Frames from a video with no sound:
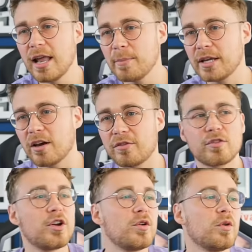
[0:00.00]
let me go
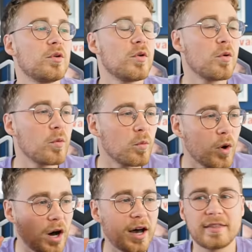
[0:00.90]
through
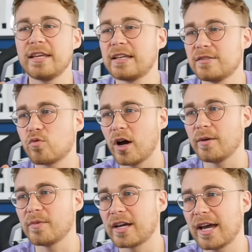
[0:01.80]
what I think is
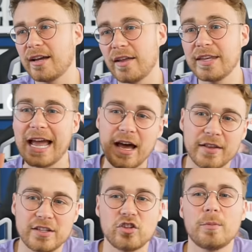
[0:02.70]
right, okay? I think out
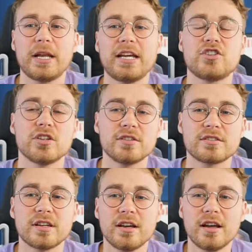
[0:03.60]
of these
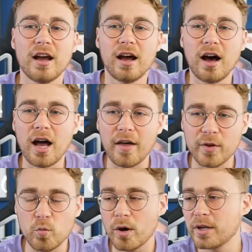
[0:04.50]
nominations, I
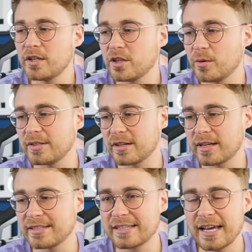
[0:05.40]
think what I'm going to do is I'm
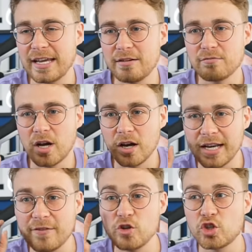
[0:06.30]
going to
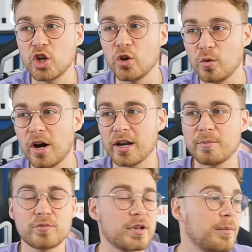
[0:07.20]
give you two. I'm
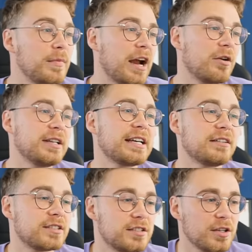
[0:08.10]
going to narrow it
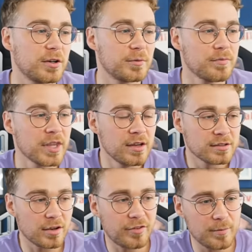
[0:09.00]
down to two.
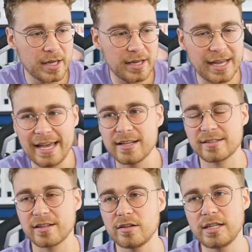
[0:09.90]
So for me,
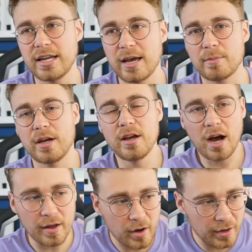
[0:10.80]
Ederson, yep.
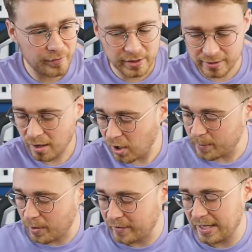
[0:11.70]
I think the hype over